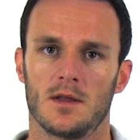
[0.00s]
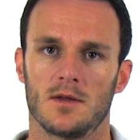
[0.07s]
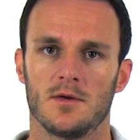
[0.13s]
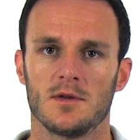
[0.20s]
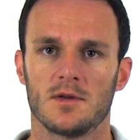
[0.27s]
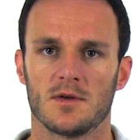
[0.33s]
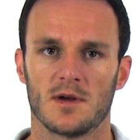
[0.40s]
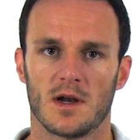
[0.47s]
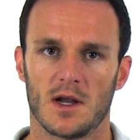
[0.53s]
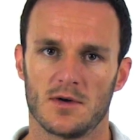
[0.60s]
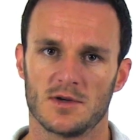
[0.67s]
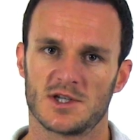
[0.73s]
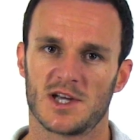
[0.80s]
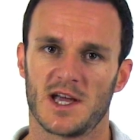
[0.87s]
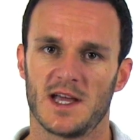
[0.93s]
Due to the
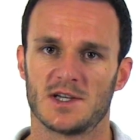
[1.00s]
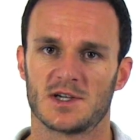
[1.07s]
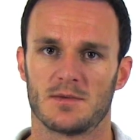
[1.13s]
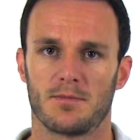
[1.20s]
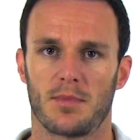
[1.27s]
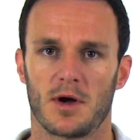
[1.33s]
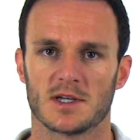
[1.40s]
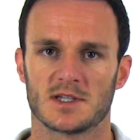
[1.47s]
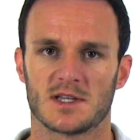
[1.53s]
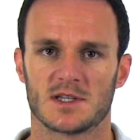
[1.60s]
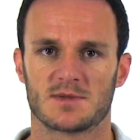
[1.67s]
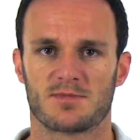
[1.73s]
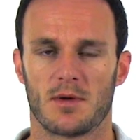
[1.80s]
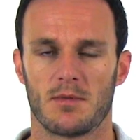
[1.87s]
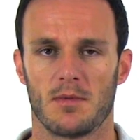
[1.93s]
low change in
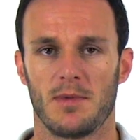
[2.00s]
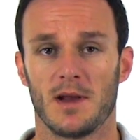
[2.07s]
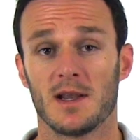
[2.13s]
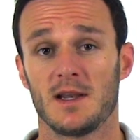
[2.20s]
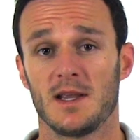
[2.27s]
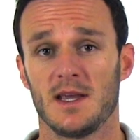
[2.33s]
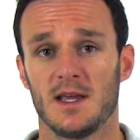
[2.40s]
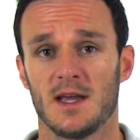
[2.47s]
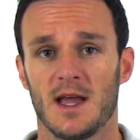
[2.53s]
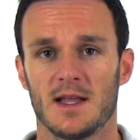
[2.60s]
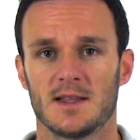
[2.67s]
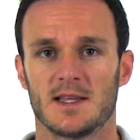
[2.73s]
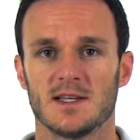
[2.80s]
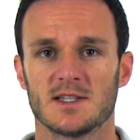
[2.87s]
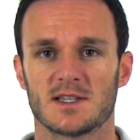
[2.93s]
post-test probability,
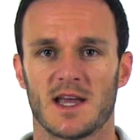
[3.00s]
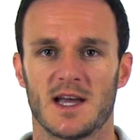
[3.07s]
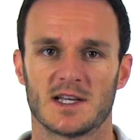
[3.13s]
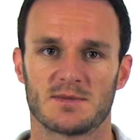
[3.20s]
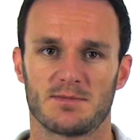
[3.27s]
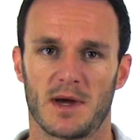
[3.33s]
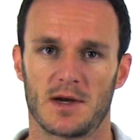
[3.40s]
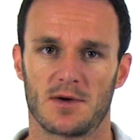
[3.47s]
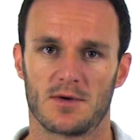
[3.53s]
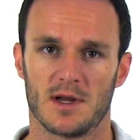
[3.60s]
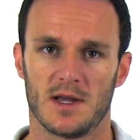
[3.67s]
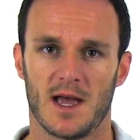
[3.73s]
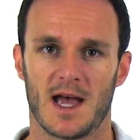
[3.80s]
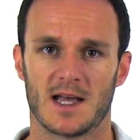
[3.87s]
this test battery